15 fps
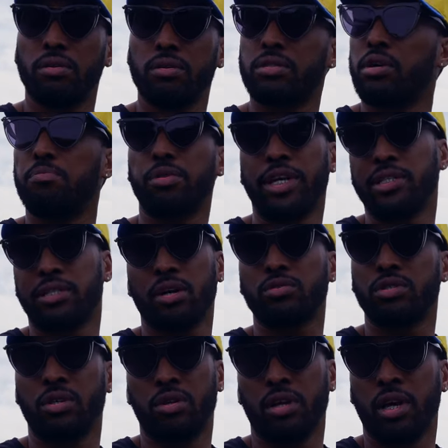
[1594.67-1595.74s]
Someplace
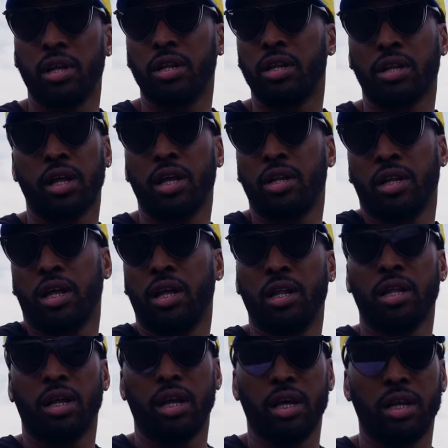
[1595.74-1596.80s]
else in
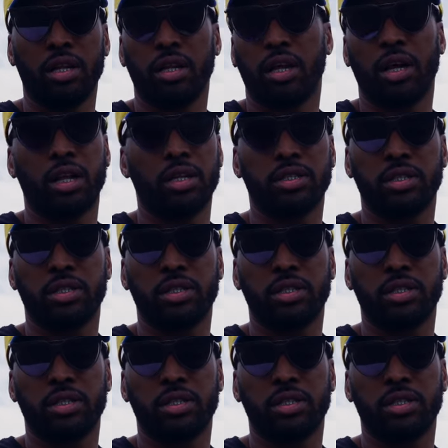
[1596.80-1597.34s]
the